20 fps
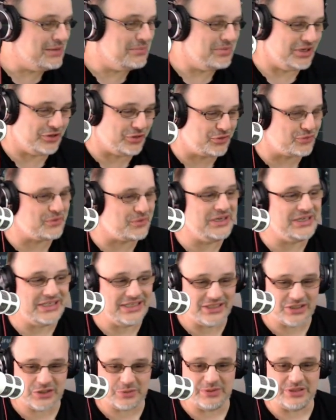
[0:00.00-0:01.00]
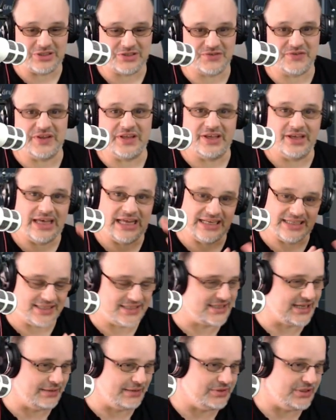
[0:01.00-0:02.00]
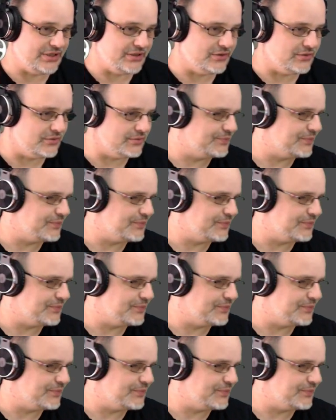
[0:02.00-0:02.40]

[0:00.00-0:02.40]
But in 3D, this would be a sphere, and it's the same deal.